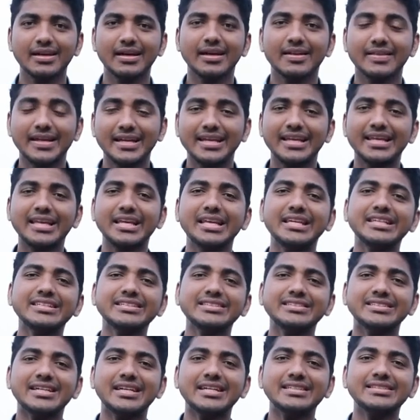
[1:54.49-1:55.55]
that he is
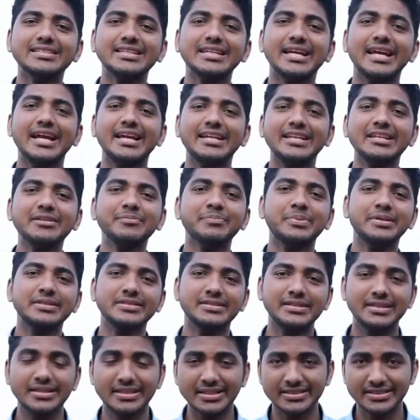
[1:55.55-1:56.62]
charging
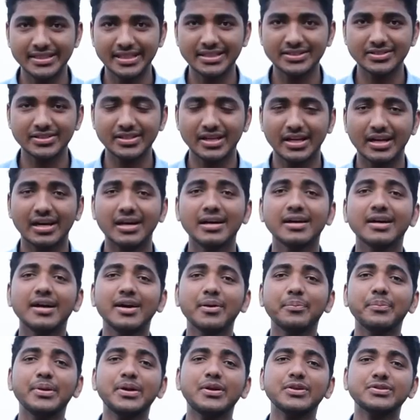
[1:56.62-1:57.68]
18% extra
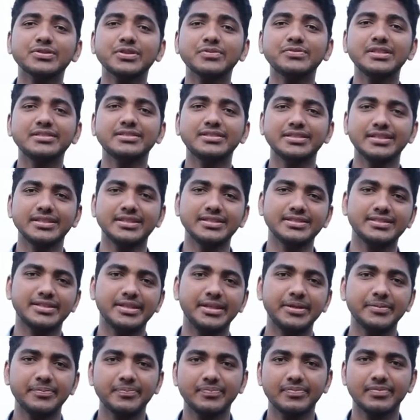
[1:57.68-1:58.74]
because of the GST.
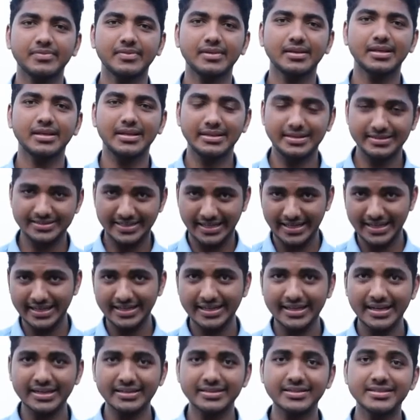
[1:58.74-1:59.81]
The second
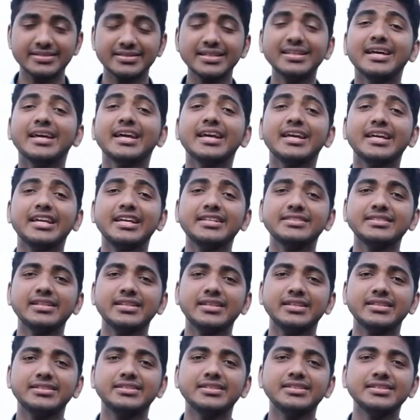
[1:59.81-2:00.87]
caterer said he is
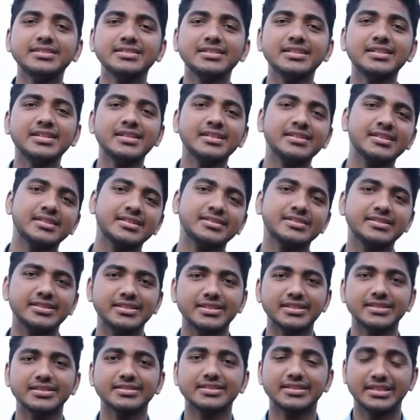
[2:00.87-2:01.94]
registered under
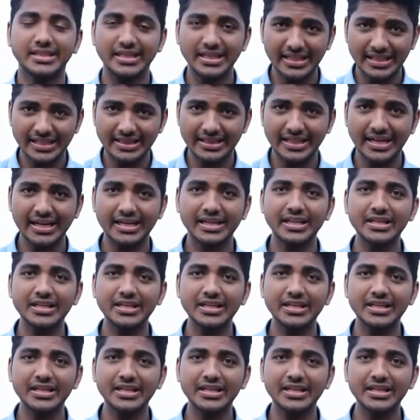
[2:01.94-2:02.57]
GST, that